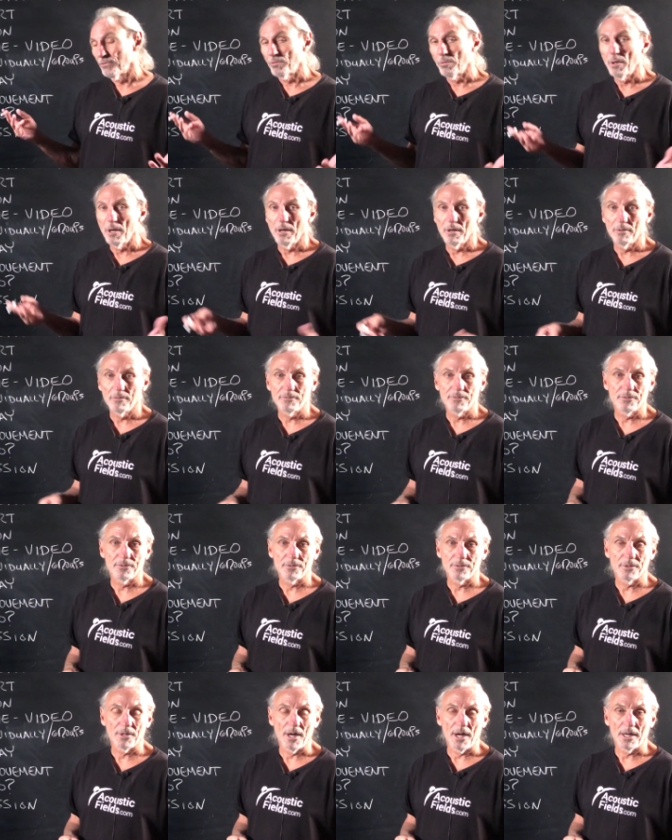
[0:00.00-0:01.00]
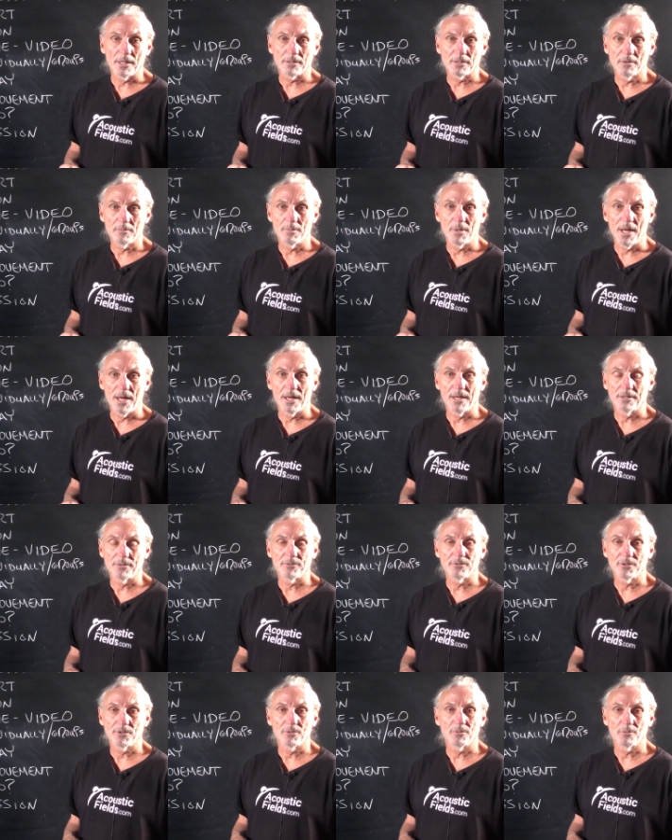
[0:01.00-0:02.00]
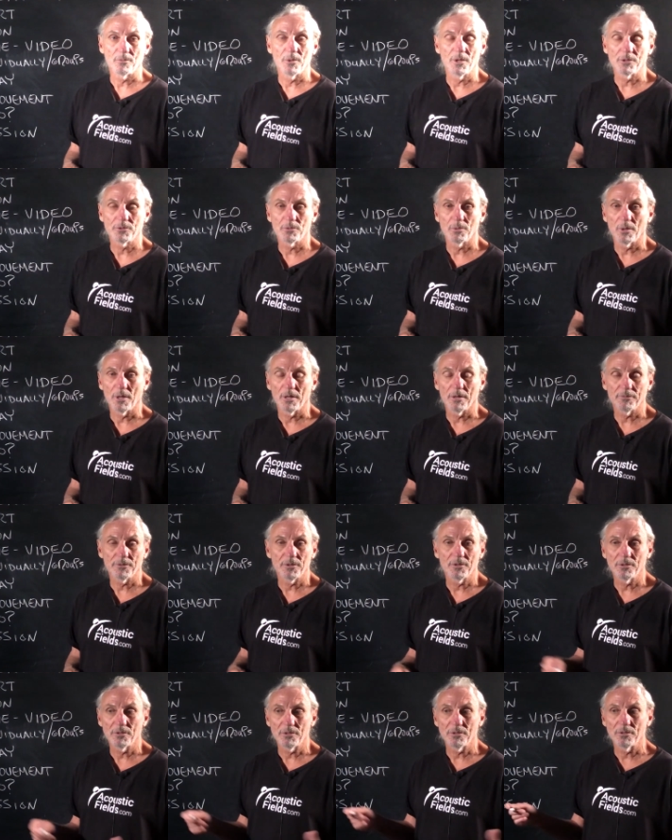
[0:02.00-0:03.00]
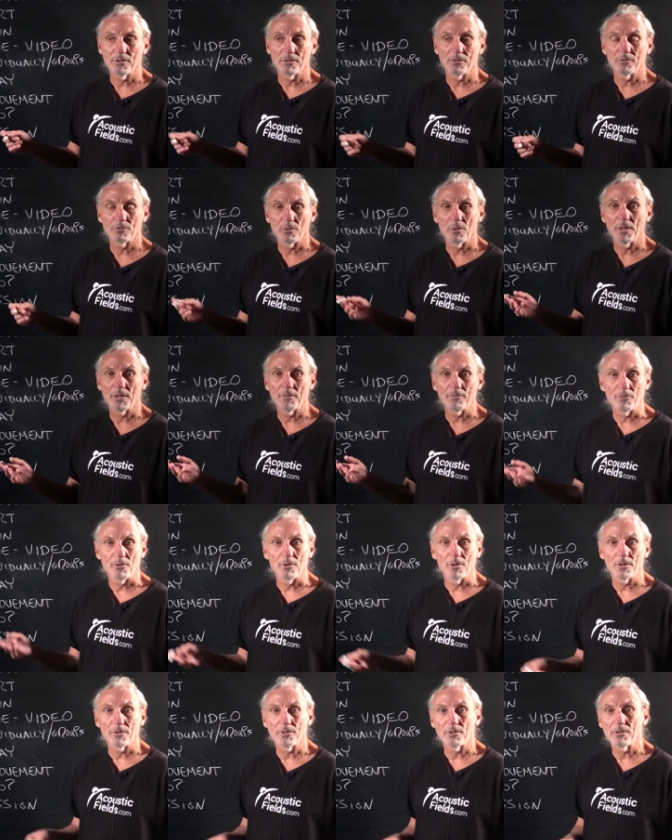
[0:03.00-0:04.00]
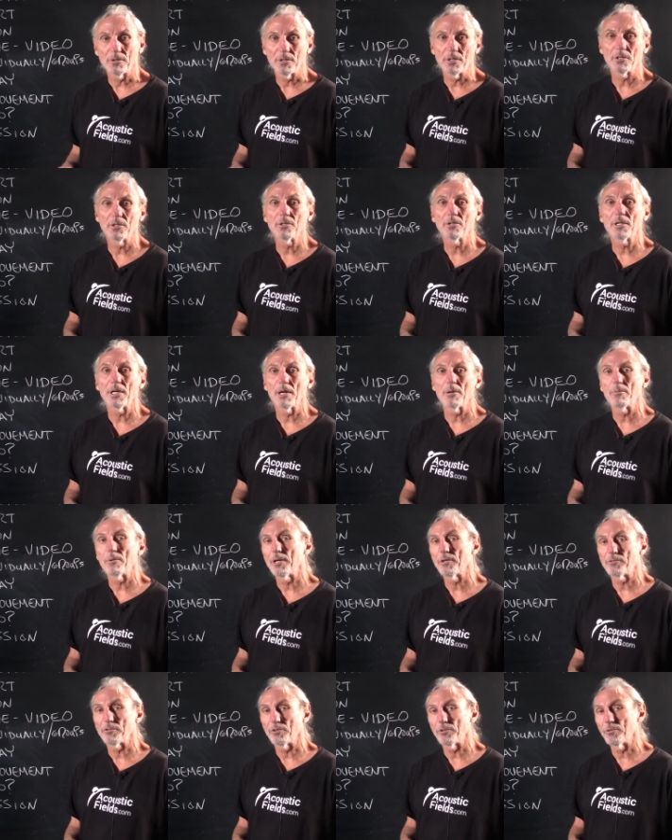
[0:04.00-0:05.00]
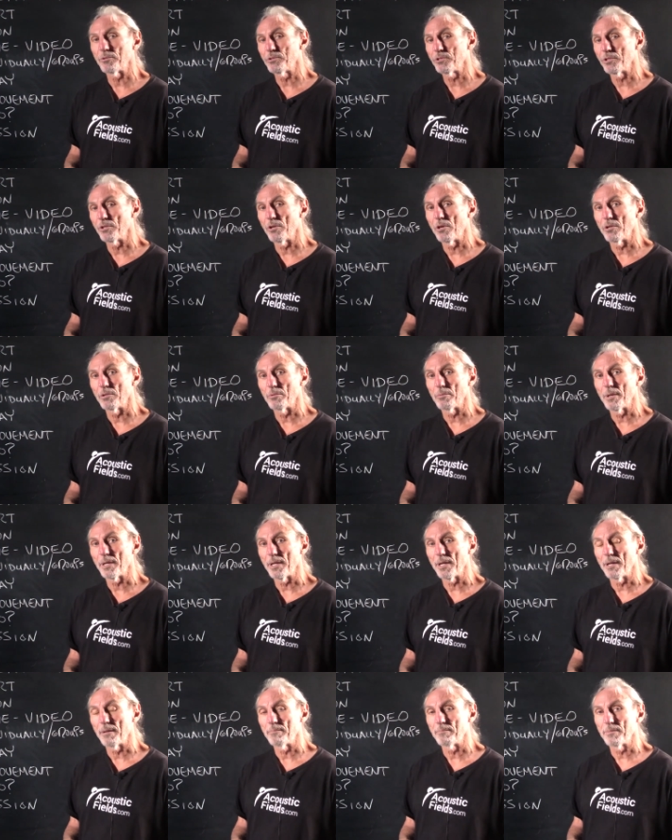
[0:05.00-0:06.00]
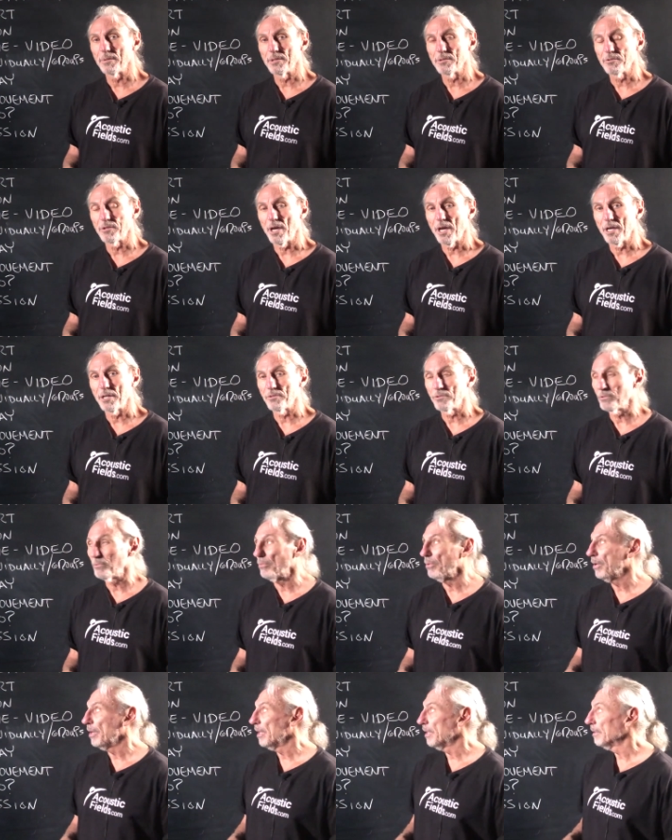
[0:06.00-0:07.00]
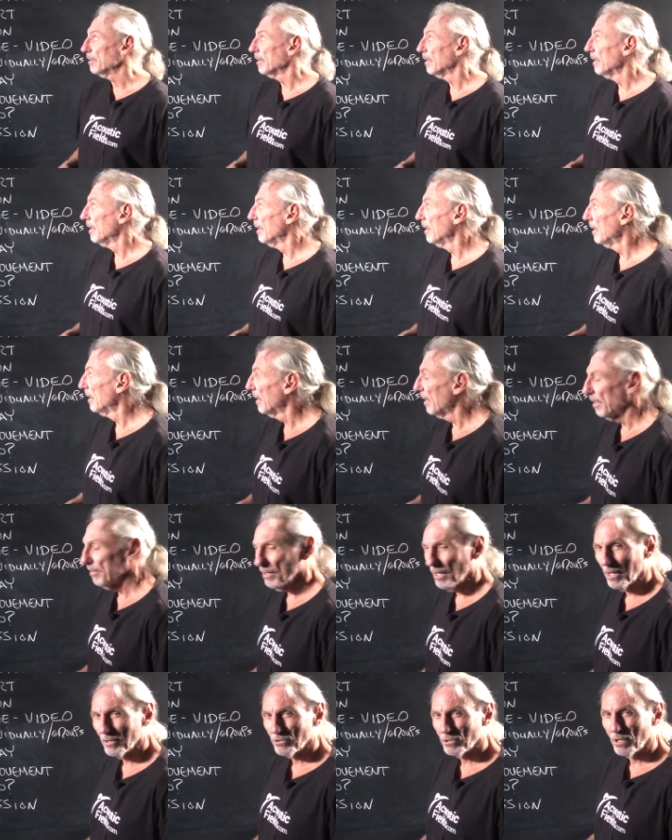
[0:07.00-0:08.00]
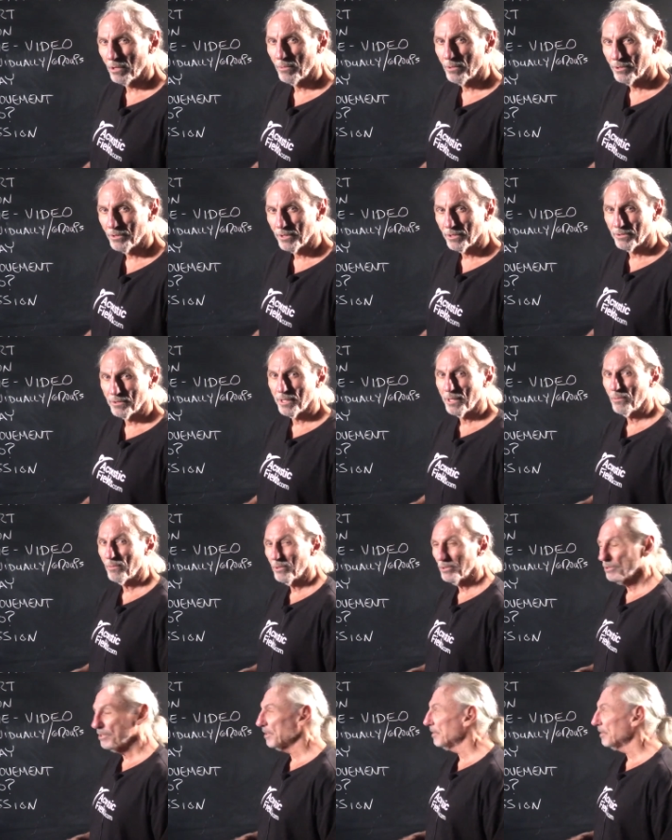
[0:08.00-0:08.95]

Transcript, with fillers: twelve octave bands, one twelfth, you, you, twenty-fourth. You, you can get resolution all the way up as high as you want. I think I saw one the other day, one